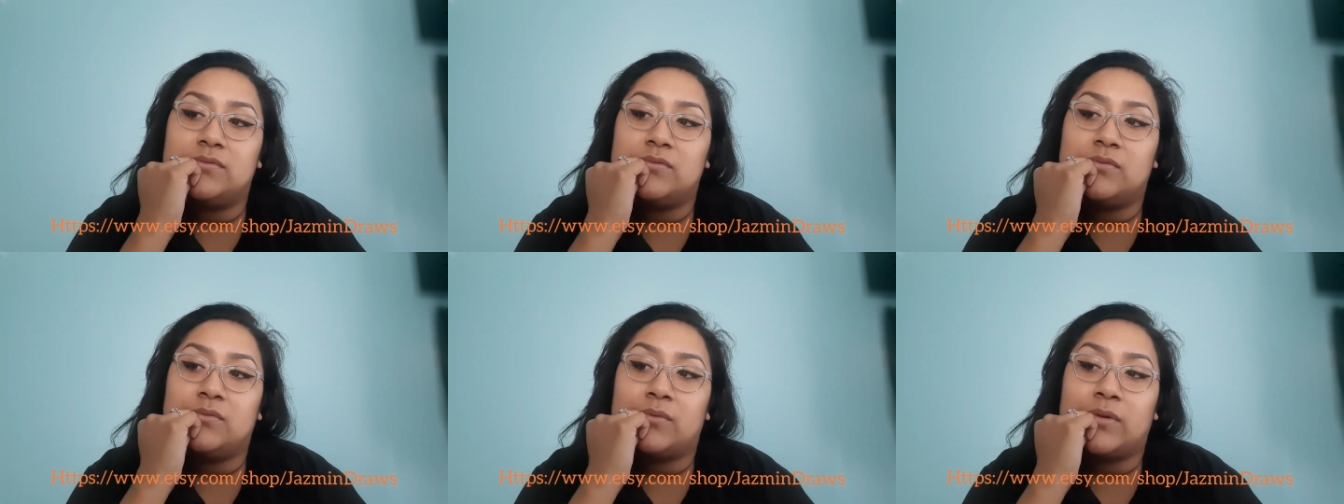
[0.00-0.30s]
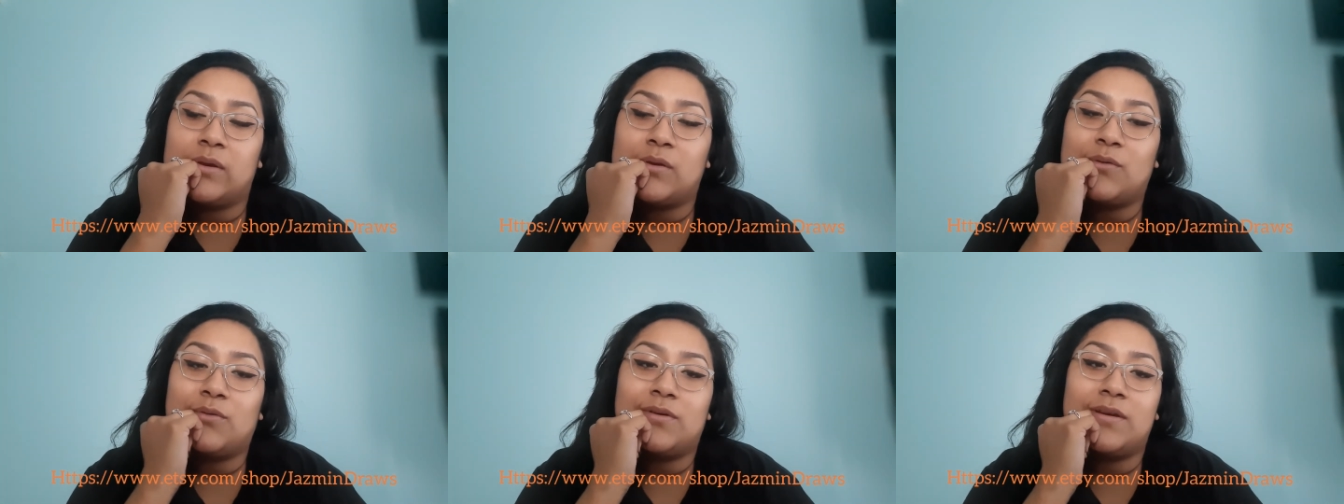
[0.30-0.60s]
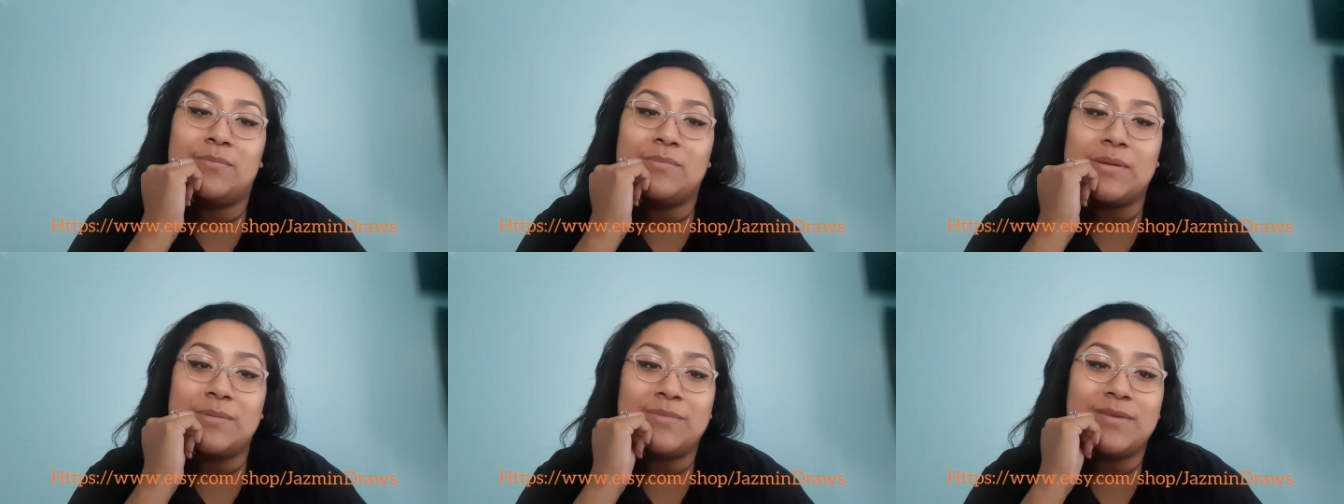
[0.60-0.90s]

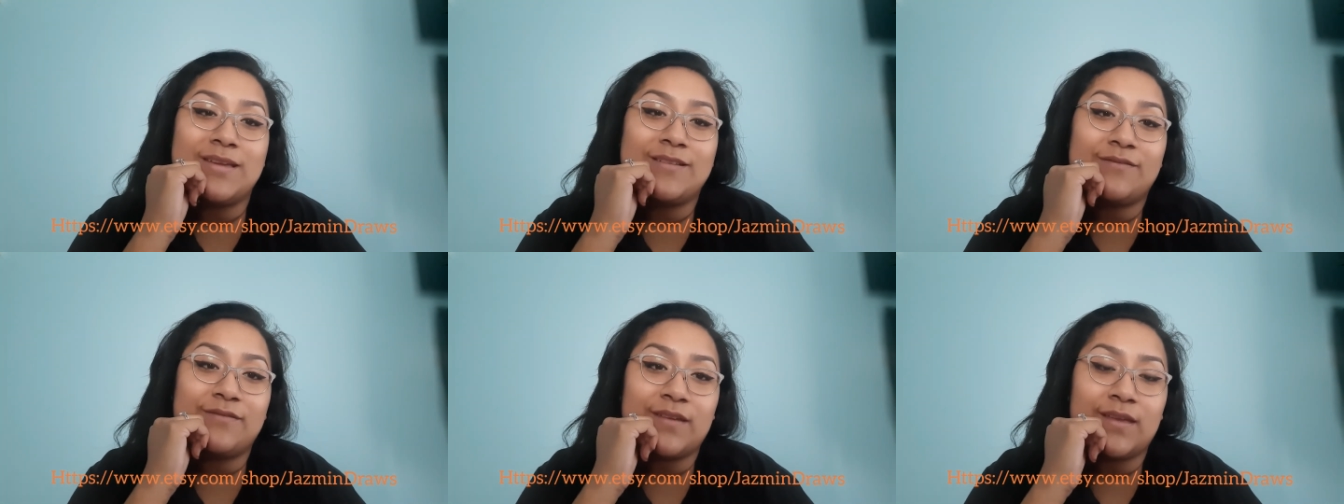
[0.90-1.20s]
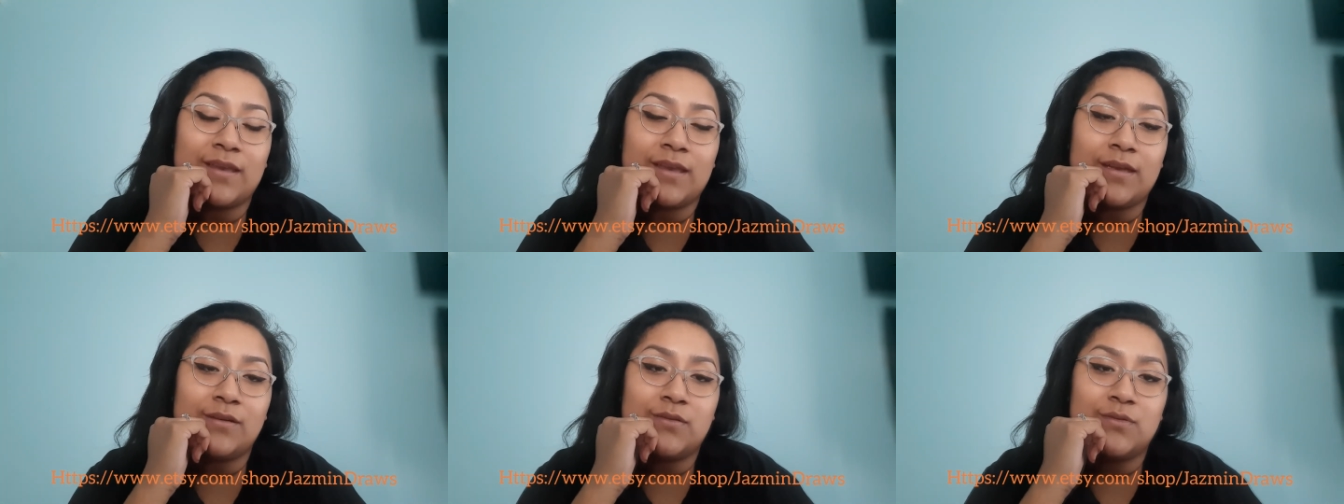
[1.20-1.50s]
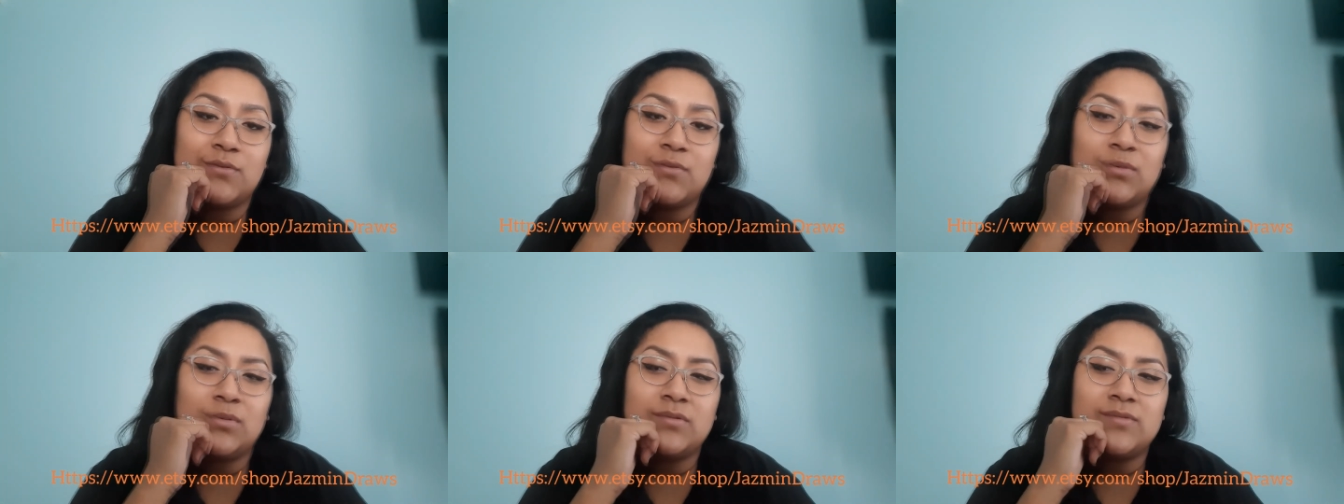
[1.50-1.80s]
recording my makeup
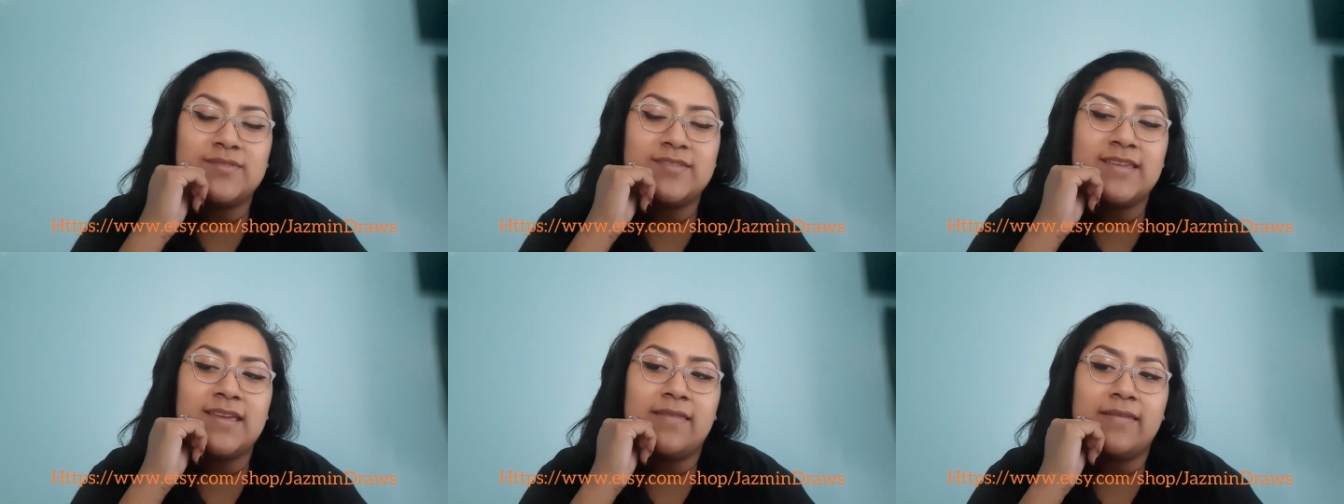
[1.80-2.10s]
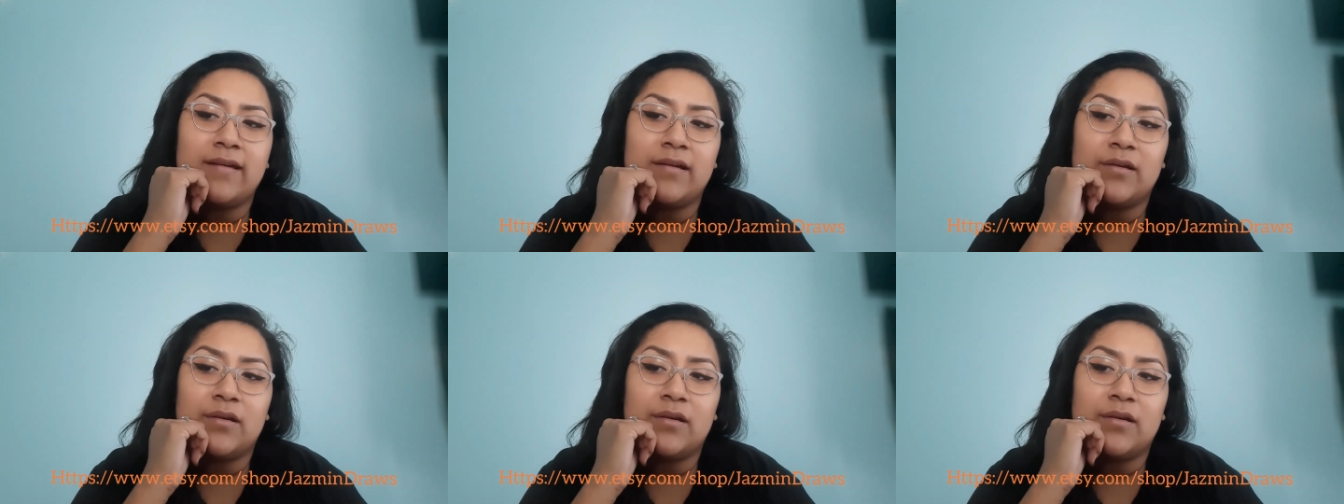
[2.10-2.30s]
videos. We'll see how that